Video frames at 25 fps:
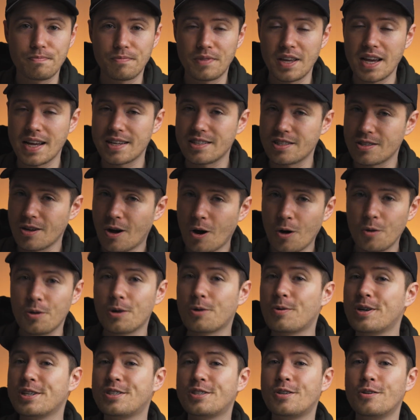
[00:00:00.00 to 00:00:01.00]
That's all
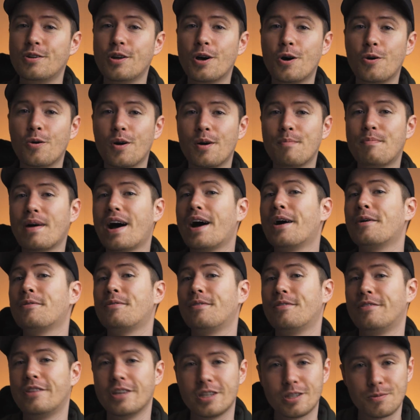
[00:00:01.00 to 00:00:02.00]
there is to know
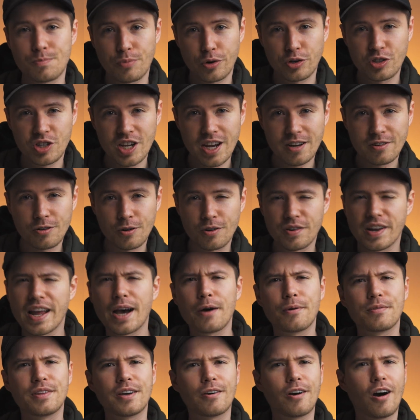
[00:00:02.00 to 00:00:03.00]
about this projector.
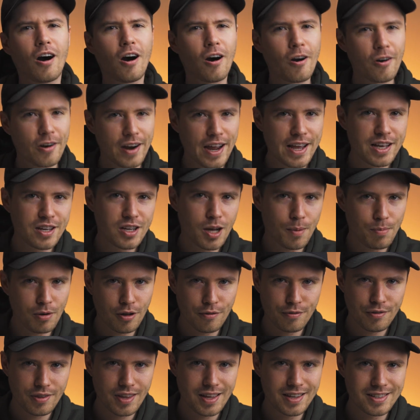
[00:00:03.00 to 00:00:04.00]
Now, there are a couple
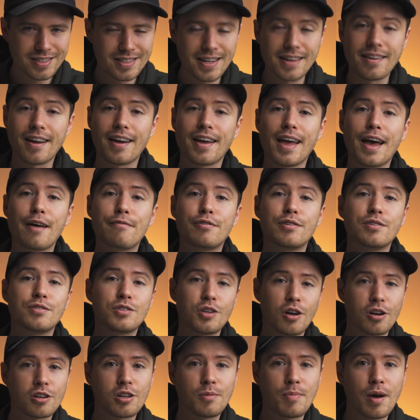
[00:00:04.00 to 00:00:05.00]
of things that I haven't
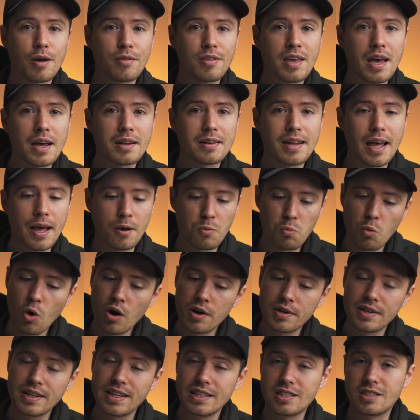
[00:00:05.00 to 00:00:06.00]
talked about yet, and
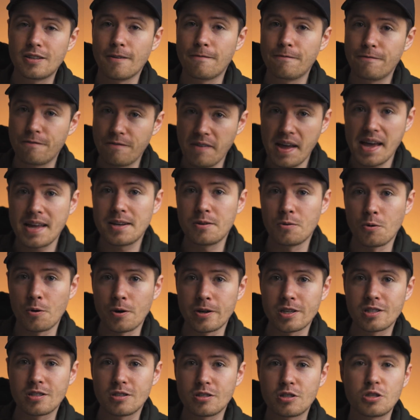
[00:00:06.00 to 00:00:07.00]
one is the fan
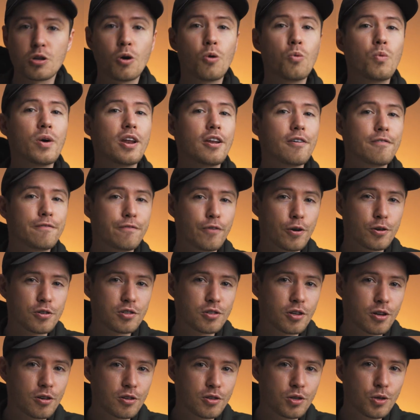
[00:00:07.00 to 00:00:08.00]
noise. So when I first
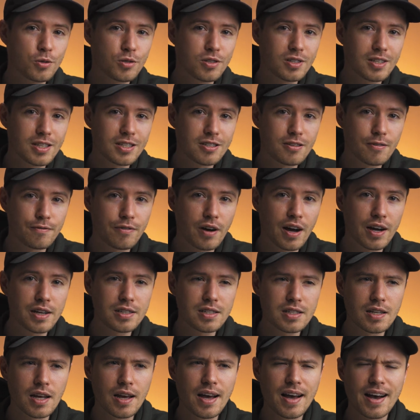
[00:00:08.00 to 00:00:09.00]
started using this
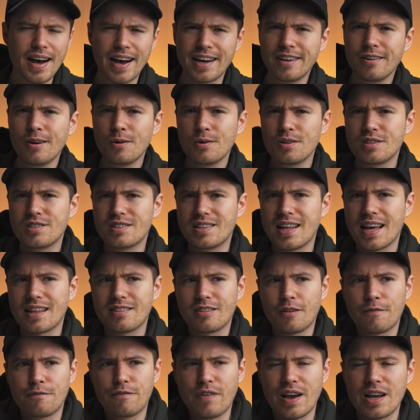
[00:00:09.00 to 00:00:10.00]
device, I noticed that
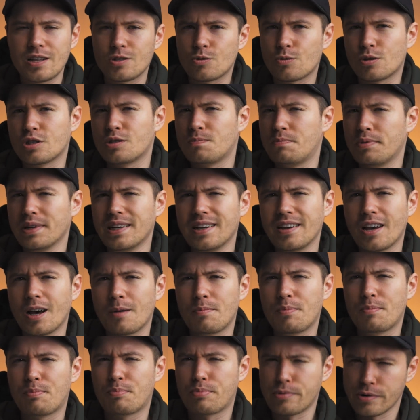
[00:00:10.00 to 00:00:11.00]
the fans were spinning
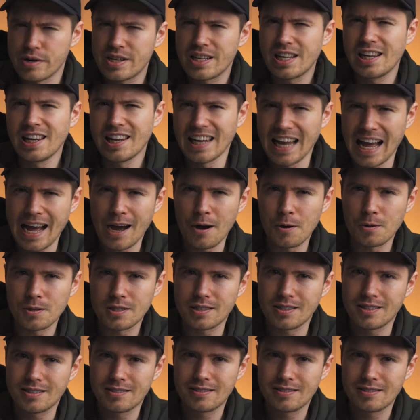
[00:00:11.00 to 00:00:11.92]
up pretty loud.